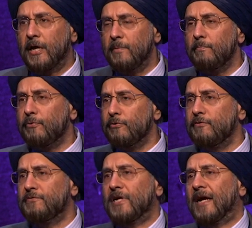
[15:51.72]

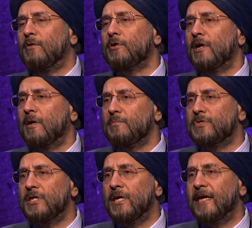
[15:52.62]
improved
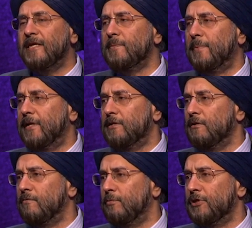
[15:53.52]
outcomes
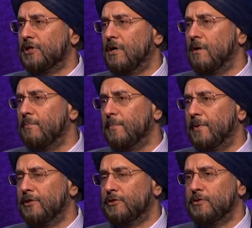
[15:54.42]
independent of which arm the
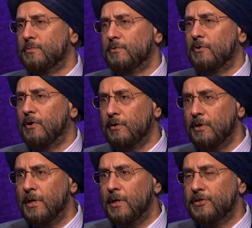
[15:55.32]
patients were on.
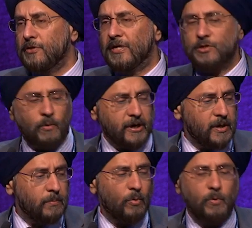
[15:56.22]
So that's quite
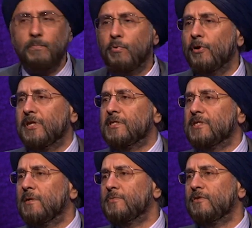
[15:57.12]
an important point in
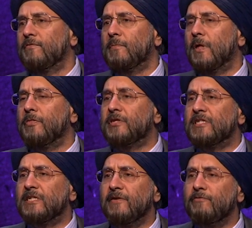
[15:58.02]
terms of
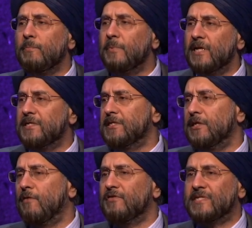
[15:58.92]

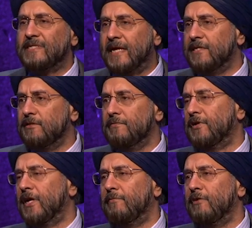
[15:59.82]
deliverability of a standard
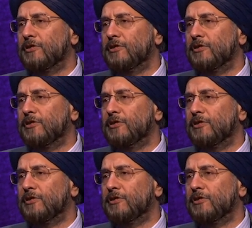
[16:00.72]
of care